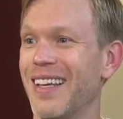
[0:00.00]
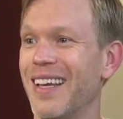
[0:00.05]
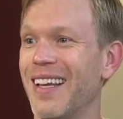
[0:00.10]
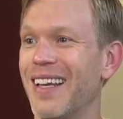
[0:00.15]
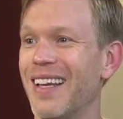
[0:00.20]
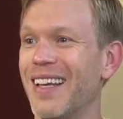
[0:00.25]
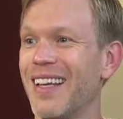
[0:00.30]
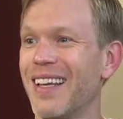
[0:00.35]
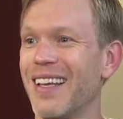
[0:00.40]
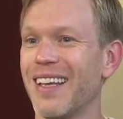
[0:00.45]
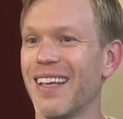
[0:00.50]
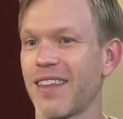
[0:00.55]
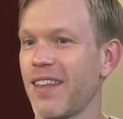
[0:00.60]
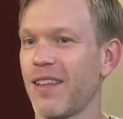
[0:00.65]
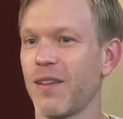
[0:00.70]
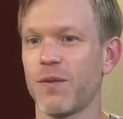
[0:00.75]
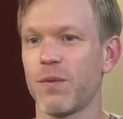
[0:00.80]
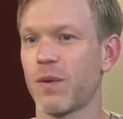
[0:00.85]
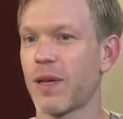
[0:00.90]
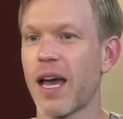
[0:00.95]

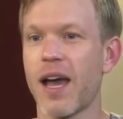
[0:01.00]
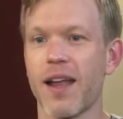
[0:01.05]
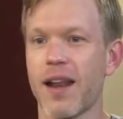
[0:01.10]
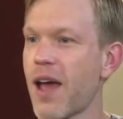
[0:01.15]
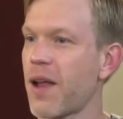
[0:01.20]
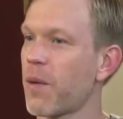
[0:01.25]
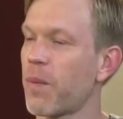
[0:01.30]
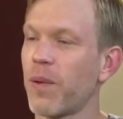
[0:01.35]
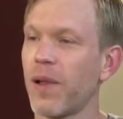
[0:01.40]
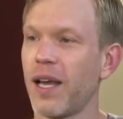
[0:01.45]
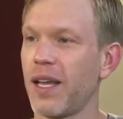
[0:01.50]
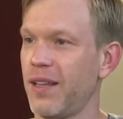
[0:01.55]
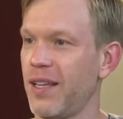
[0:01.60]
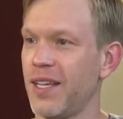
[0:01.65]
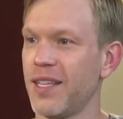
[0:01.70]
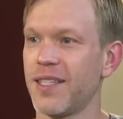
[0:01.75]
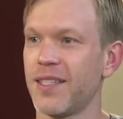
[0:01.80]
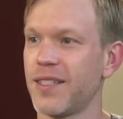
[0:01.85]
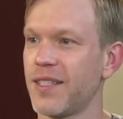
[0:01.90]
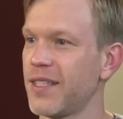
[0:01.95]
mm-hmm. got on a
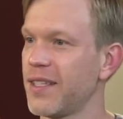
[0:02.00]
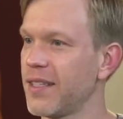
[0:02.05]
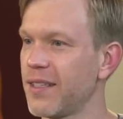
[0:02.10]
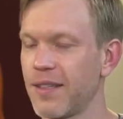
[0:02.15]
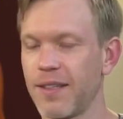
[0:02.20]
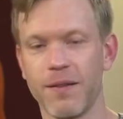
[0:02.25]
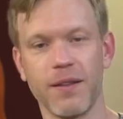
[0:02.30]
playlist.